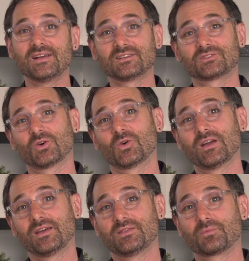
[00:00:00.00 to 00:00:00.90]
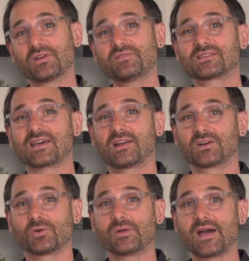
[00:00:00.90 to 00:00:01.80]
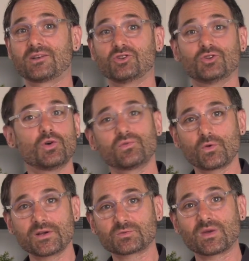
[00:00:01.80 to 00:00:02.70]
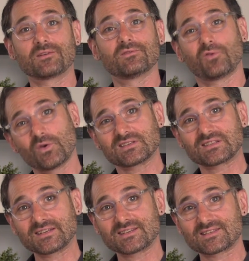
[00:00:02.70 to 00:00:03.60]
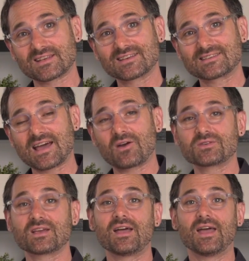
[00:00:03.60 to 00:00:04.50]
So in the previous category, we had no voice, we had voiceless sound,